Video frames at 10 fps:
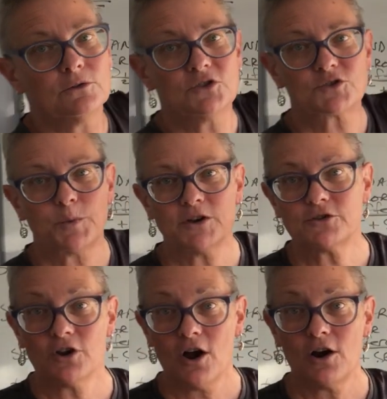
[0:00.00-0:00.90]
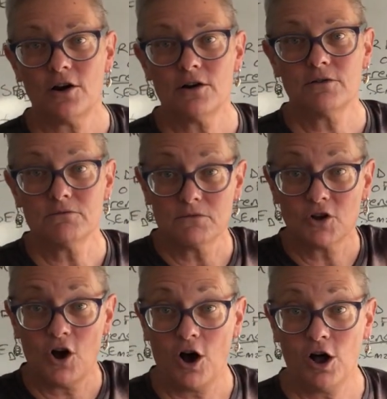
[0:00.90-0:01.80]
Sprinter Dart
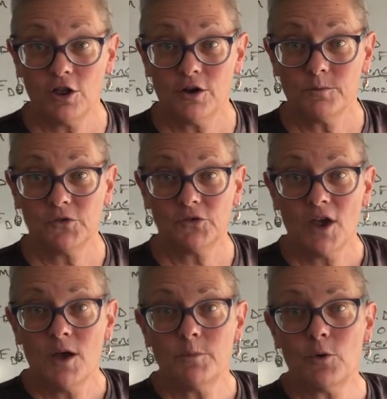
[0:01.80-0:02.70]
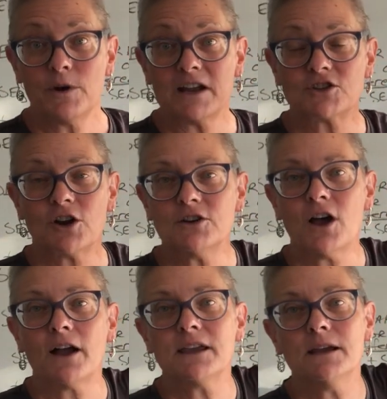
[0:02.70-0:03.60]
columns, but when I start
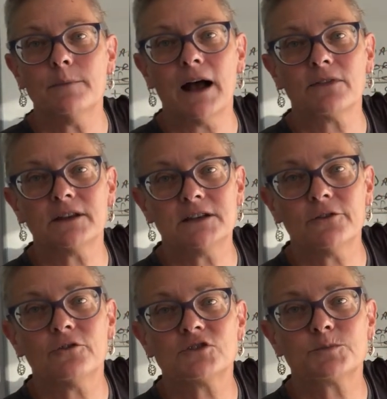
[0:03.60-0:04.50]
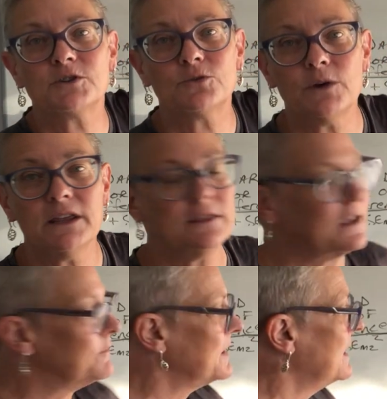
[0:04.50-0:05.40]
talking about the difference between
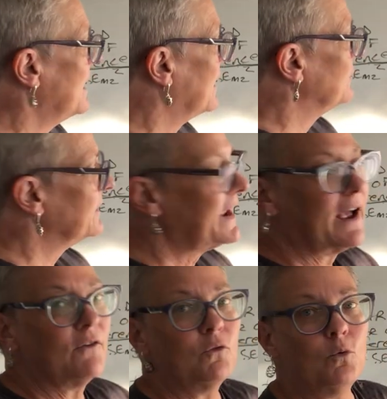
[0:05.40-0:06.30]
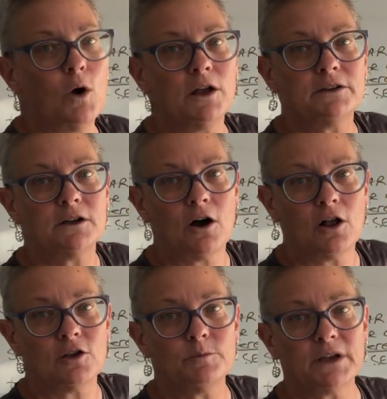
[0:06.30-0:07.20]
them, I only have one
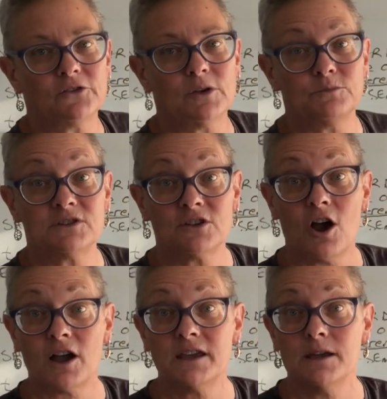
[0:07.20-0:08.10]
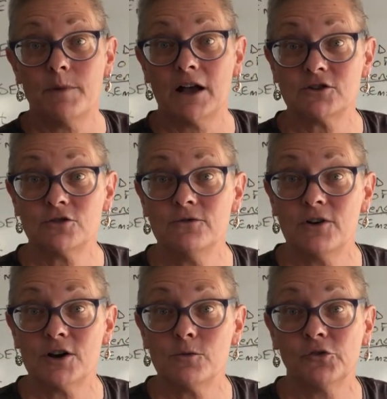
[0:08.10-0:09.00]
column because I'm talking about two
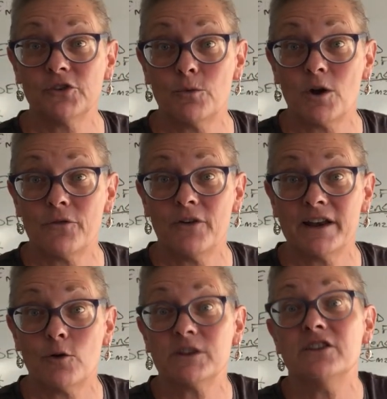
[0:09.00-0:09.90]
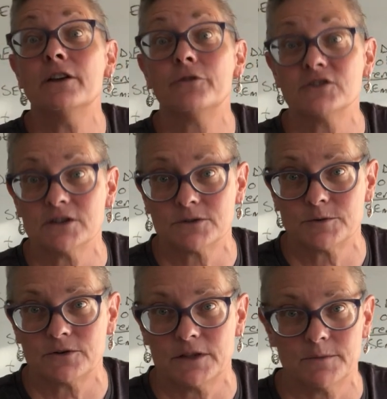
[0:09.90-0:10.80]
variables and I want to find out what the difference is
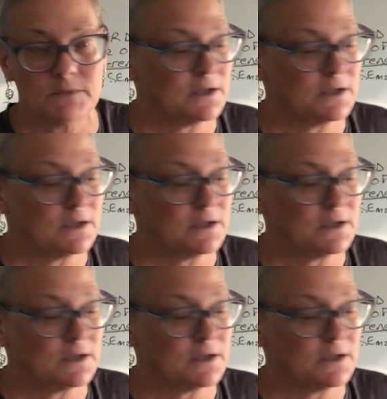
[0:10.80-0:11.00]
between them.